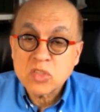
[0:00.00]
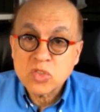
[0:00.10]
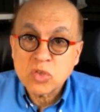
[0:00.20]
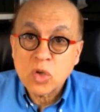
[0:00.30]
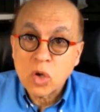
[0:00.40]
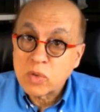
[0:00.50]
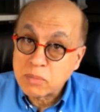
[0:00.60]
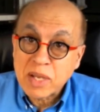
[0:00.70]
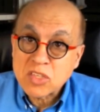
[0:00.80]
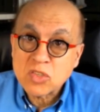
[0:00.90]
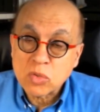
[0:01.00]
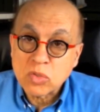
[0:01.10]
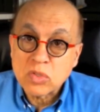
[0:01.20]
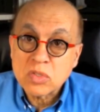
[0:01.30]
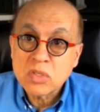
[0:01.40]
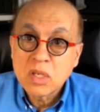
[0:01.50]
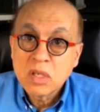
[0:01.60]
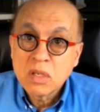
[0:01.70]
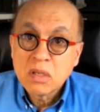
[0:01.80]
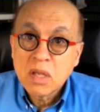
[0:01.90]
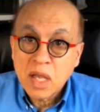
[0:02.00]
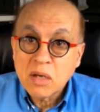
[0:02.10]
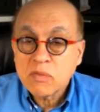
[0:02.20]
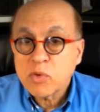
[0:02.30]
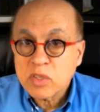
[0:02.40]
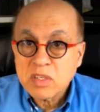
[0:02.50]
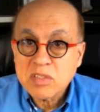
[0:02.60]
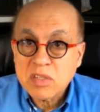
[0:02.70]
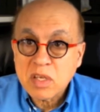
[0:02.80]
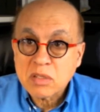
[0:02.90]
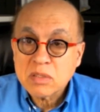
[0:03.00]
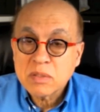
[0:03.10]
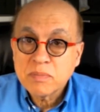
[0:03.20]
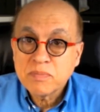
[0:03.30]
to go and my students and look for these things.